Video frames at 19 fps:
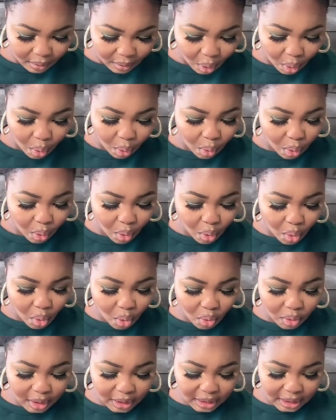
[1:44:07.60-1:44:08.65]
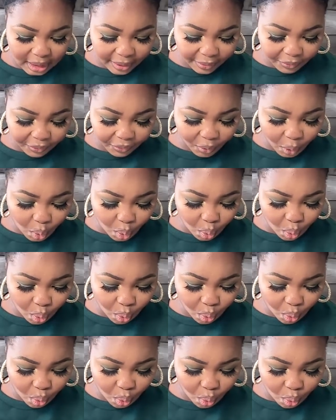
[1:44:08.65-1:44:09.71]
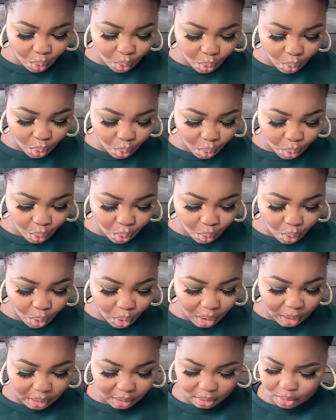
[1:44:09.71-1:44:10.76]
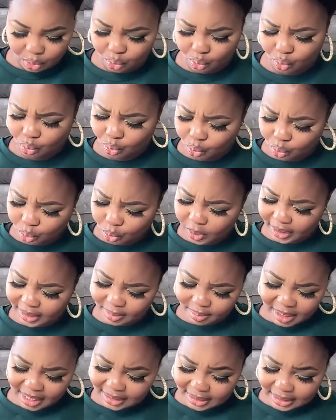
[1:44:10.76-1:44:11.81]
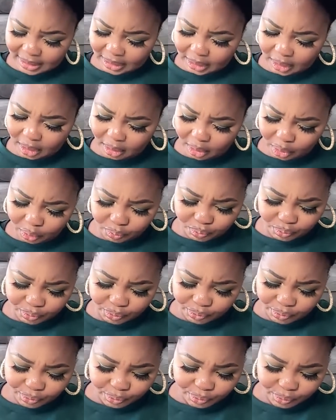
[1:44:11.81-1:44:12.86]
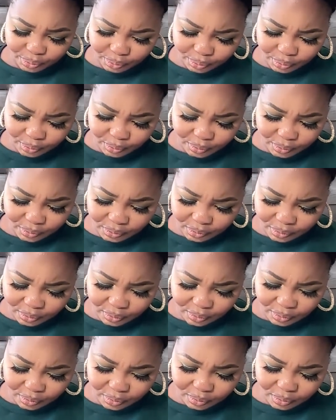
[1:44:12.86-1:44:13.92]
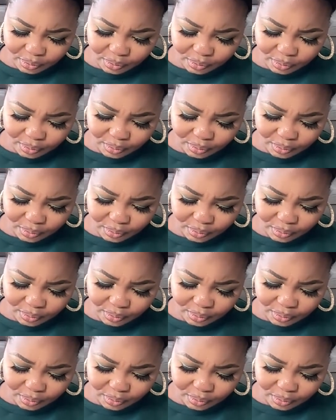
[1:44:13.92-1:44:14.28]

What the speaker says: Oh, they're selling. Ooh. Ooh, that's messy. Mm-mm-mm.